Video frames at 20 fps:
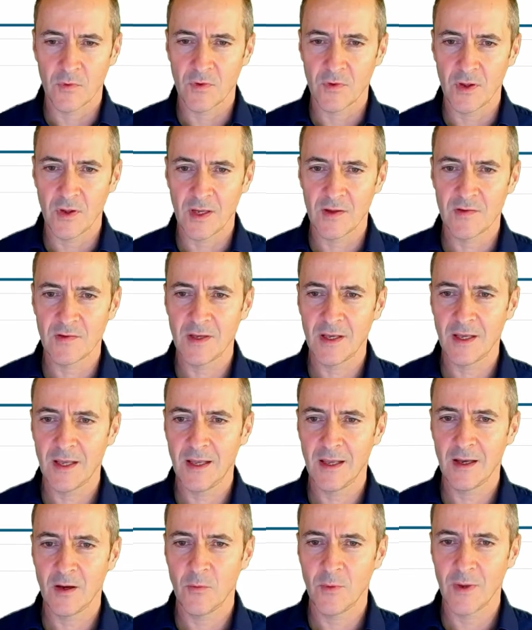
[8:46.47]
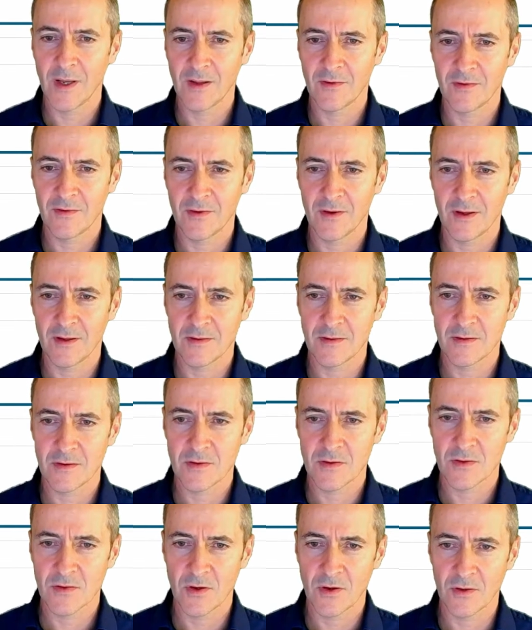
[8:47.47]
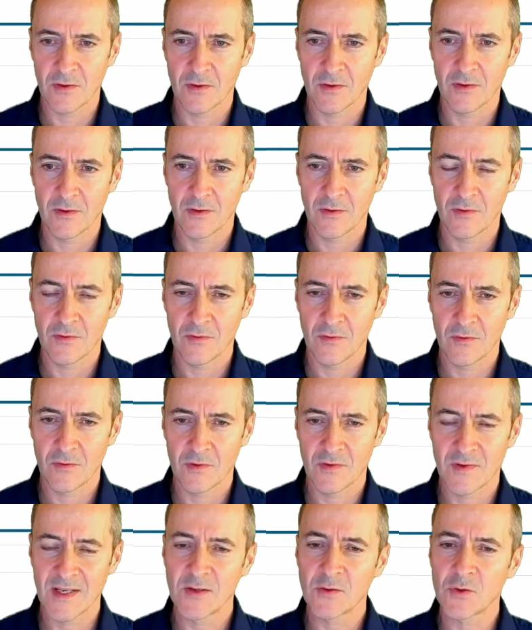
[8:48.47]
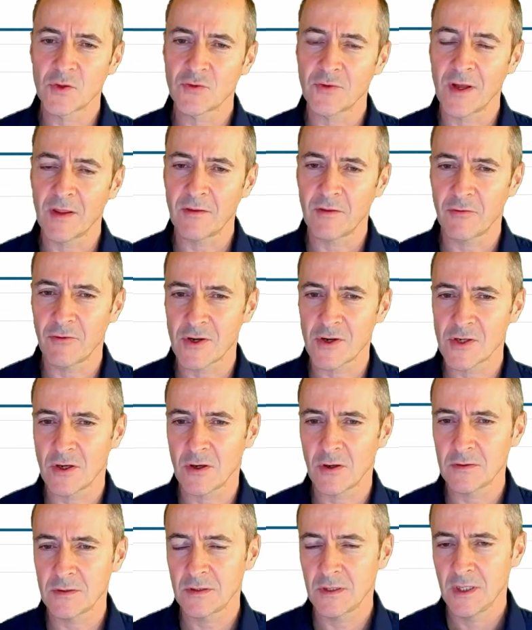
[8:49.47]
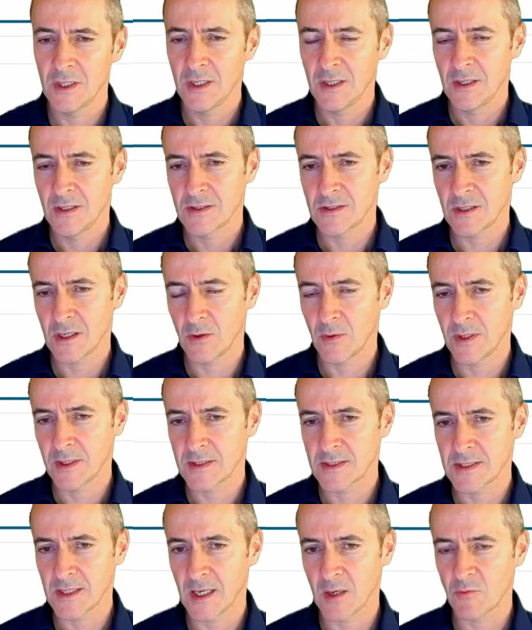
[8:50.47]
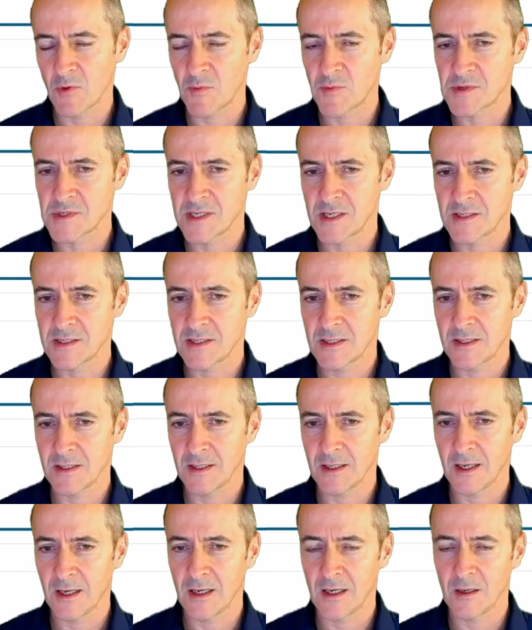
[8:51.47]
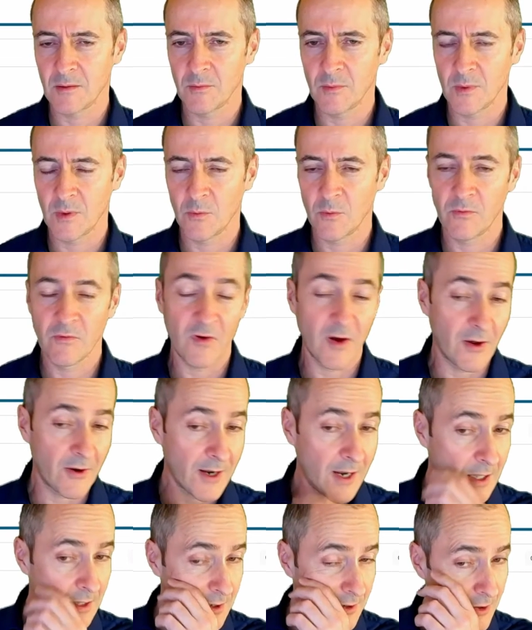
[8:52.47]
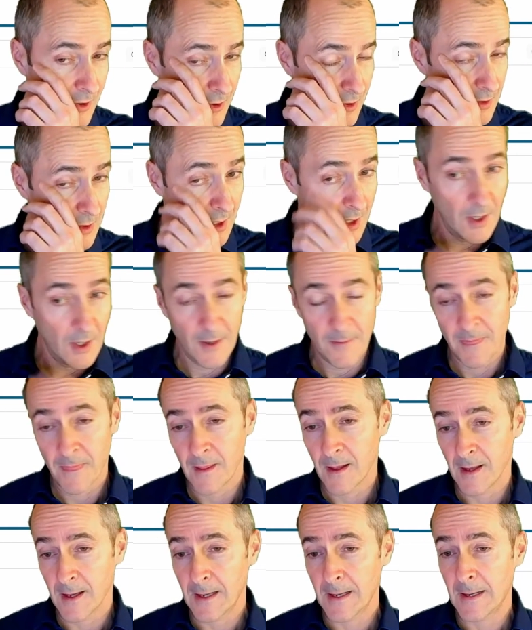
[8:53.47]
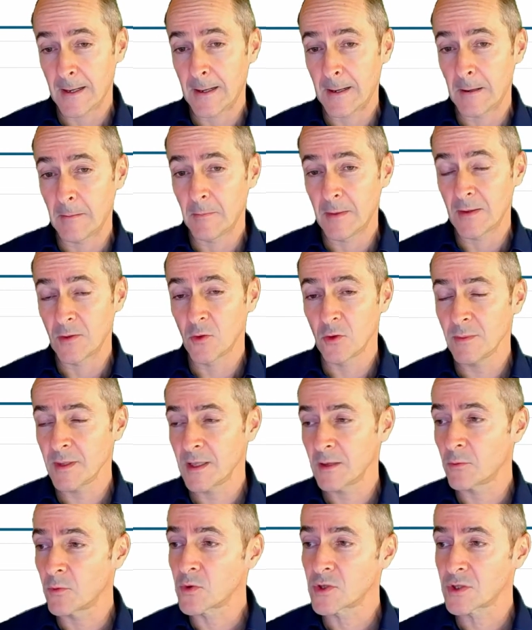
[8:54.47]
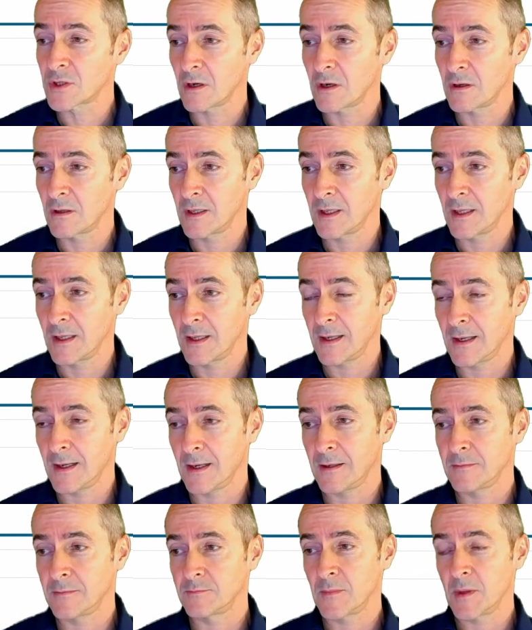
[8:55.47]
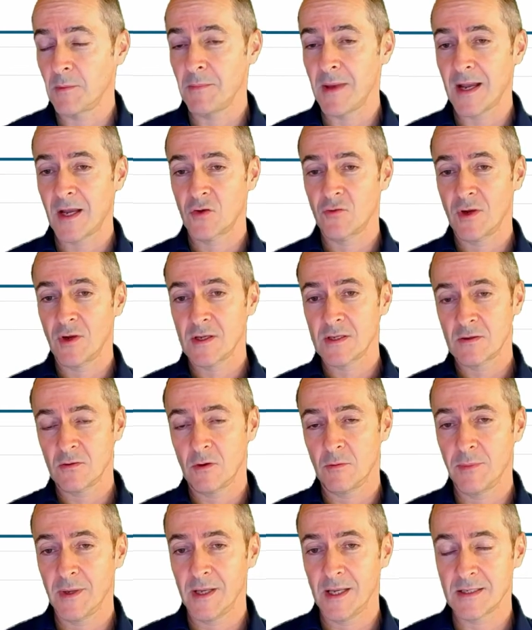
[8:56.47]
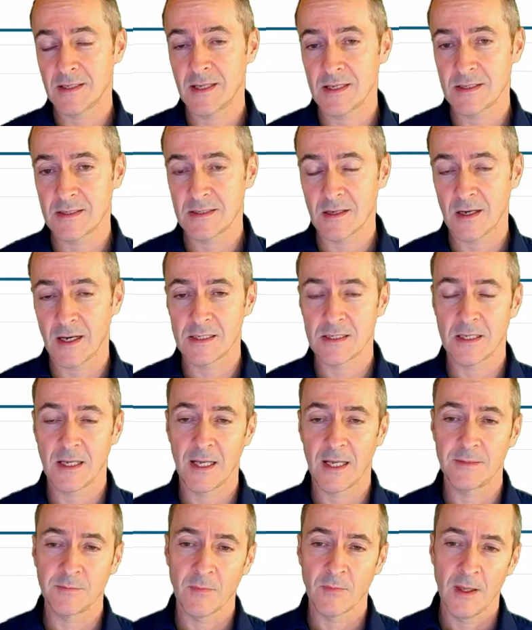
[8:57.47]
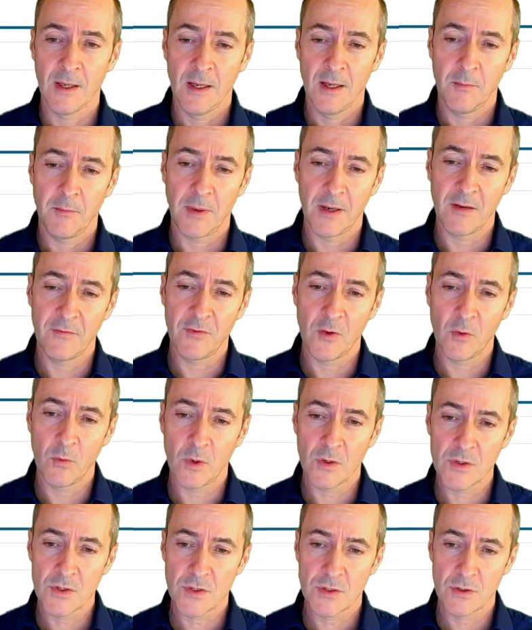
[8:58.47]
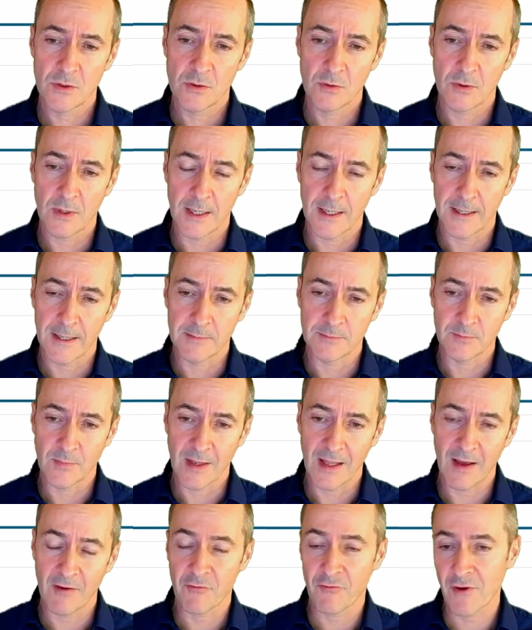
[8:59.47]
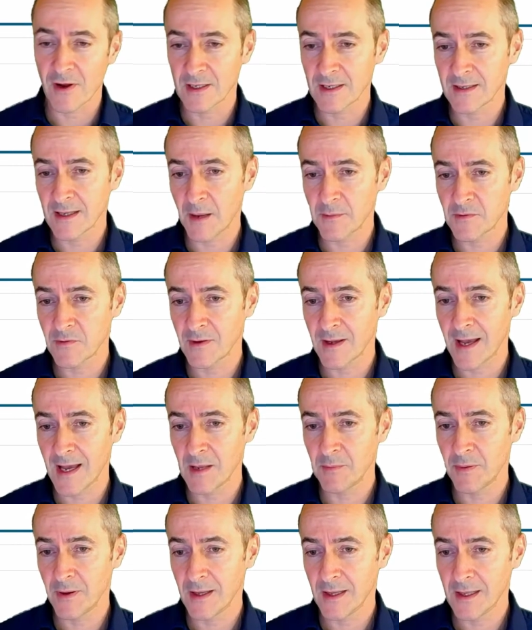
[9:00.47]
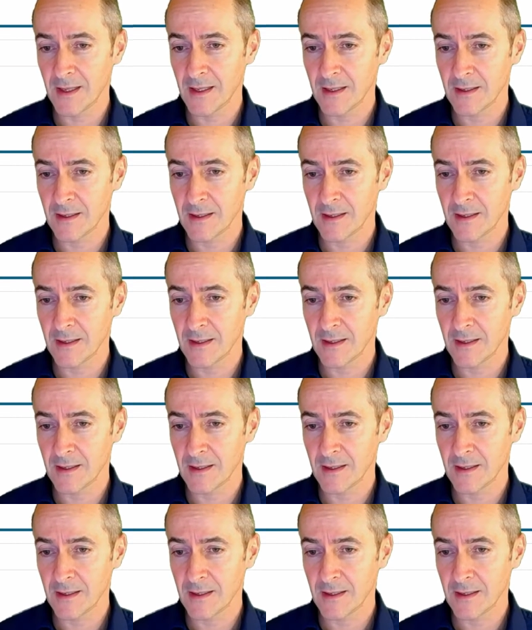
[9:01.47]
So you can see here we can set certain signal strength thresholds. So it's represented via color code. Normally it will show the MAC address or BSS ID. But if you want to have friendly names for your AP,